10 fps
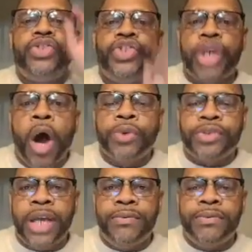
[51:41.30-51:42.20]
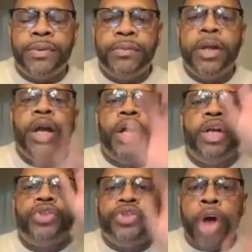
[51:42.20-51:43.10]
Joseph
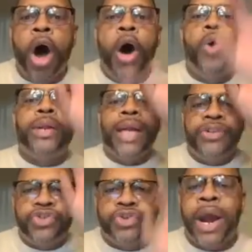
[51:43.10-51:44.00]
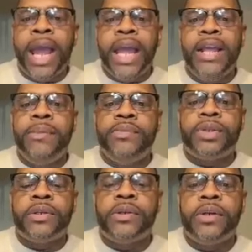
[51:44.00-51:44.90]
told his dreams
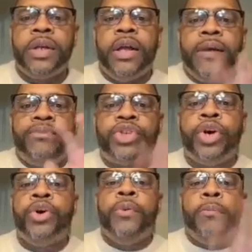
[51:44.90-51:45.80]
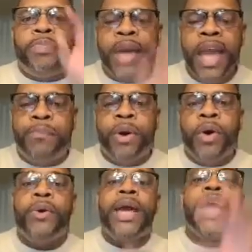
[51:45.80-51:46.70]
to
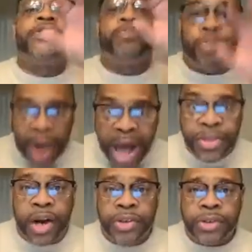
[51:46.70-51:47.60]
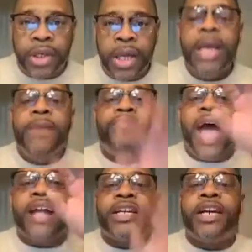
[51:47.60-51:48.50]
people, his brothers,
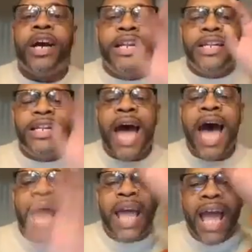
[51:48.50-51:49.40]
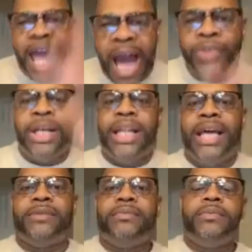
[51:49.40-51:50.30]
that could not handle it.